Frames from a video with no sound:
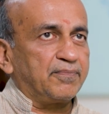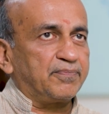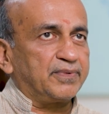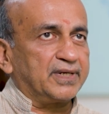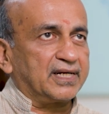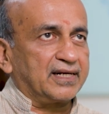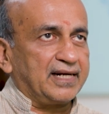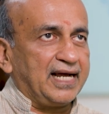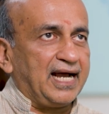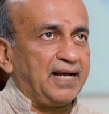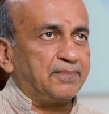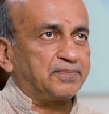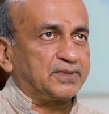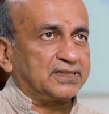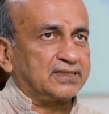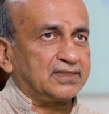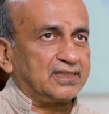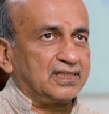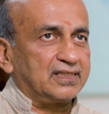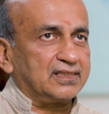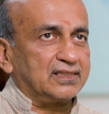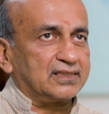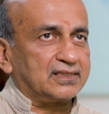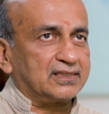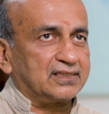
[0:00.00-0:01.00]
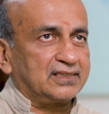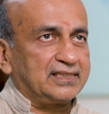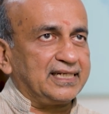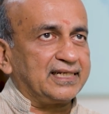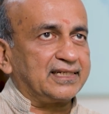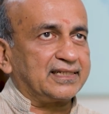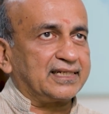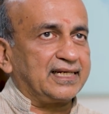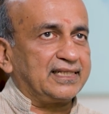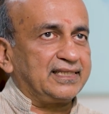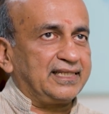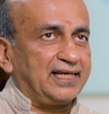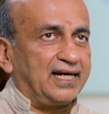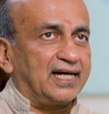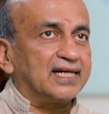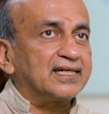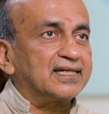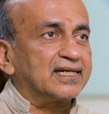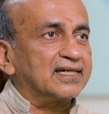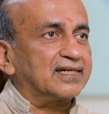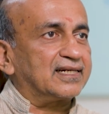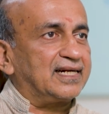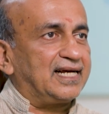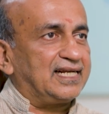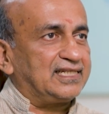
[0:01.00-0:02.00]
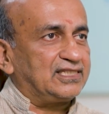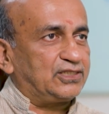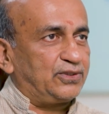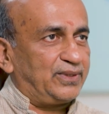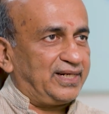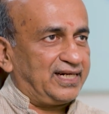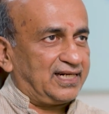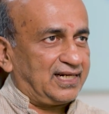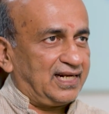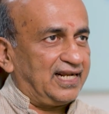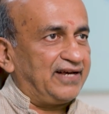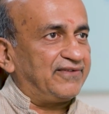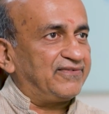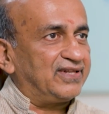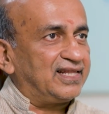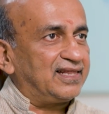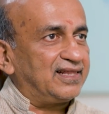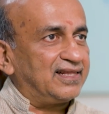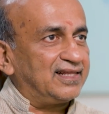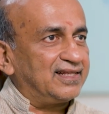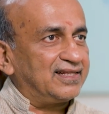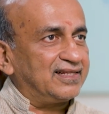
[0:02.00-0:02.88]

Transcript: perhaps stick at the undergraduate level